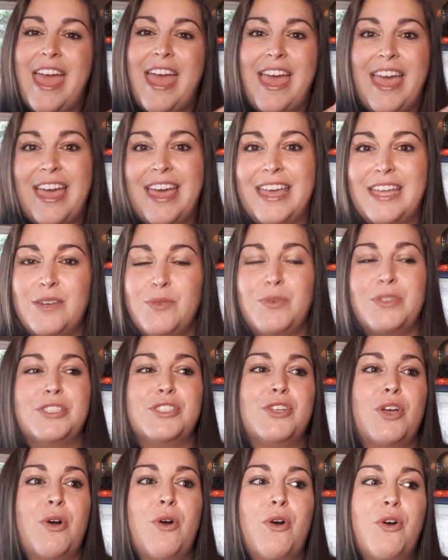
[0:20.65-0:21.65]
And we'll
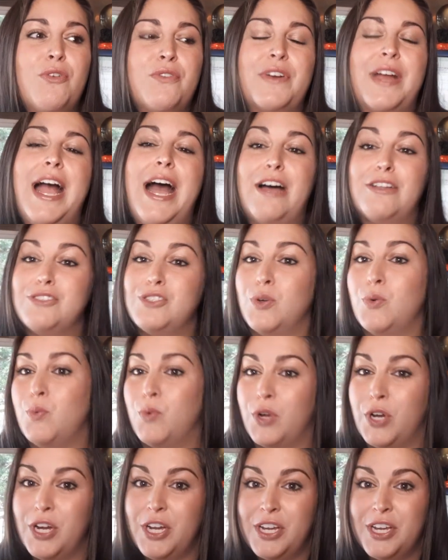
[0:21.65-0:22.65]
go over how to
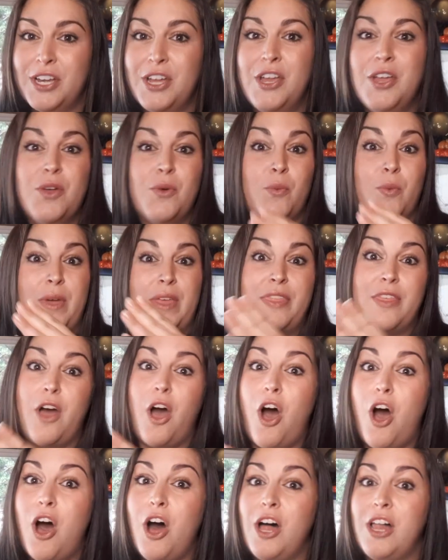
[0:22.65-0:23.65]
work with
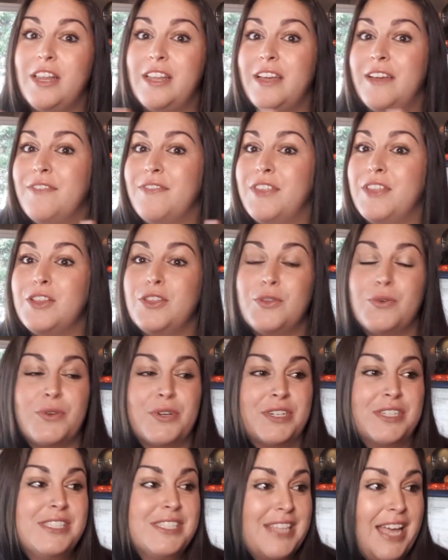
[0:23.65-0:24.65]
all of the
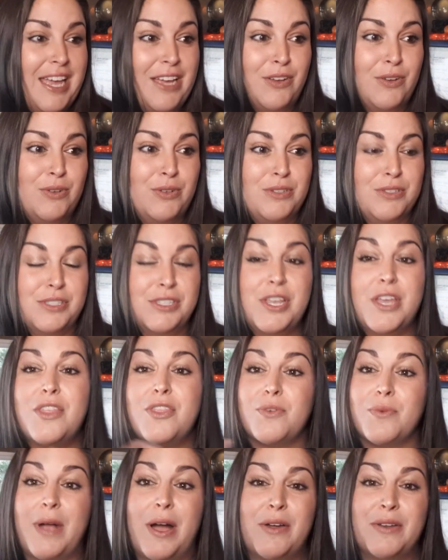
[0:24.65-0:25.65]
lunar cycles
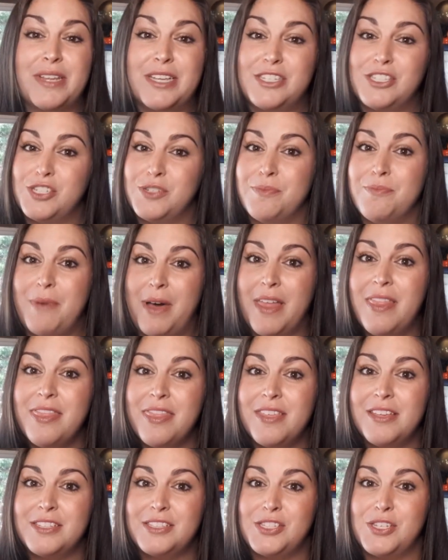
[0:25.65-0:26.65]
throughout each
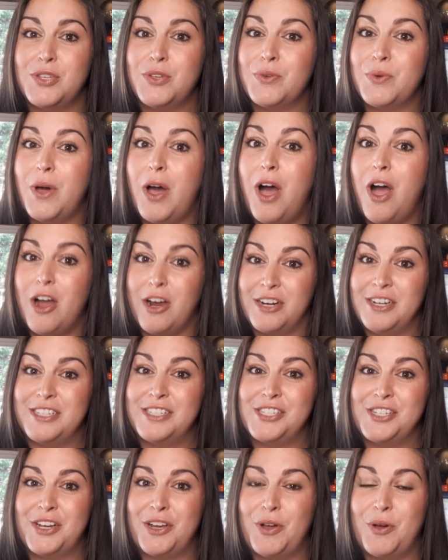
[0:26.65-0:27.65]
month to
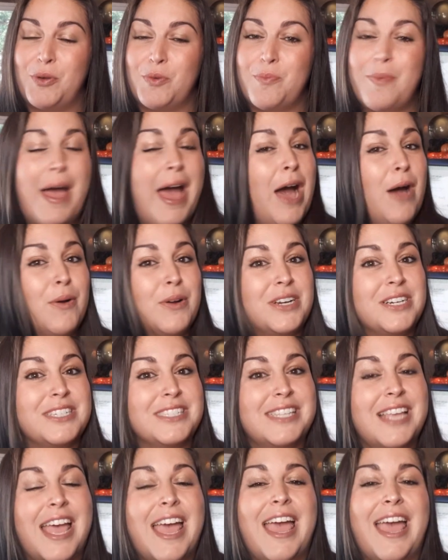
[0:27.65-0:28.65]
harness your own powers